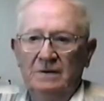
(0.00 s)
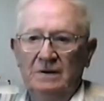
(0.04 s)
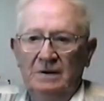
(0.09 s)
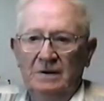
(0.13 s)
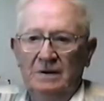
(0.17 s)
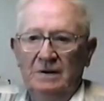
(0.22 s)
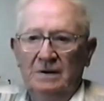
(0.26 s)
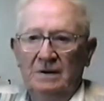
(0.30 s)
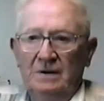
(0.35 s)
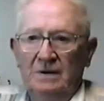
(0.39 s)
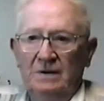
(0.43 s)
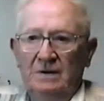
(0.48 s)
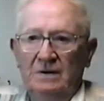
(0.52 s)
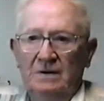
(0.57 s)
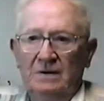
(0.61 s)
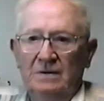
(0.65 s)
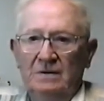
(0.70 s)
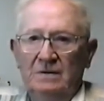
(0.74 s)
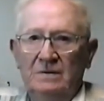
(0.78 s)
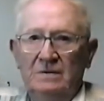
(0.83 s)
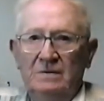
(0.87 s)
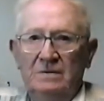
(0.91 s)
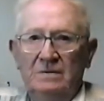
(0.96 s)
but you were
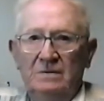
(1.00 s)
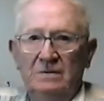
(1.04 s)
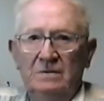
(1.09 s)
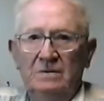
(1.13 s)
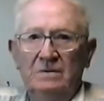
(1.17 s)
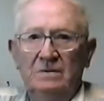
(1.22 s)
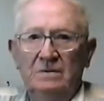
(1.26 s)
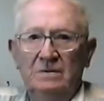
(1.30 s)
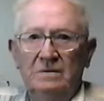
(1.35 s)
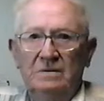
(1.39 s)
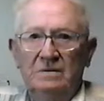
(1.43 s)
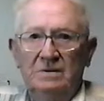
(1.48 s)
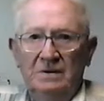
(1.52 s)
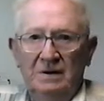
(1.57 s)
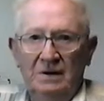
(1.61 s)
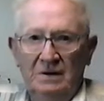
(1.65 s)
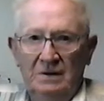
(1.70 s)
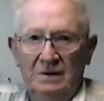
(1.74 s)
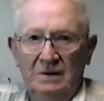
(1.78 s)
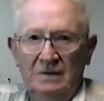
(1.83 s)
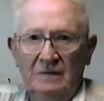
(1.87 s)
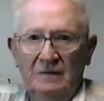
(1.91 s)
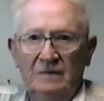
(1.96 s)
divided then,
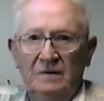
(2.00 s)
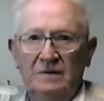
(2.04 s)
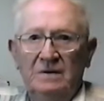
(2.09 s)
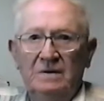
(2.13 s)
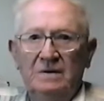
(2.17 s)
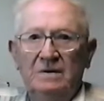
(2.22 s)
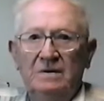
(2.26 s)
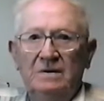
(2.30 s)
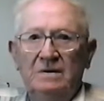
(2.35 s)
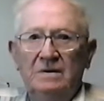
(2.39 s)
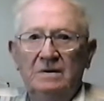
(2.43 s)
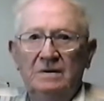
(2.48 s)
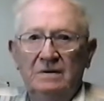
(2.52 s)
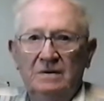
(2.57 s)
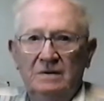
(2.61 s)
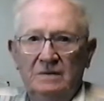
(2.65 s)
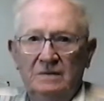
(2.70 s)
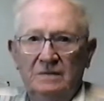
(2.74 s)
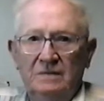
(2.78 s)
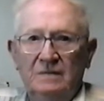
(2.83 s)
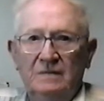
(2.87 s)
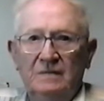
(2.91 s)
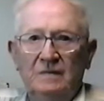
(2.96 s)
somewhat to
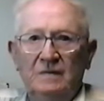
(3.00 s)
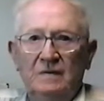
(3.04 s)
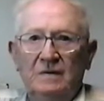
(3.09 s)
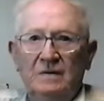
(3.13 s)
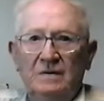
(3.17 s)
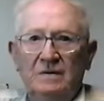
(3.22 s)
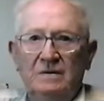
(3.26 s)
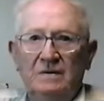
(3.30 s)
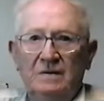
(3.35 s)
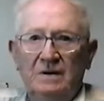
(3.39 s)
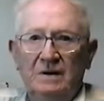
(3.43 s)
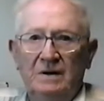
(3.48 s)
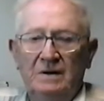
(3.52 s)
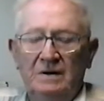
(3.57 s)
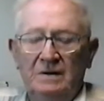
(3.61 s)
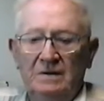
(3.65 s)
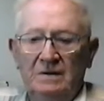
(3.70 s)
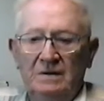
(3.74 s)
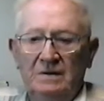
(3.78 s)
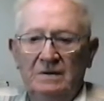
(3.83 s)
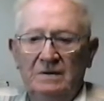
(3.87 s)
Alaska and...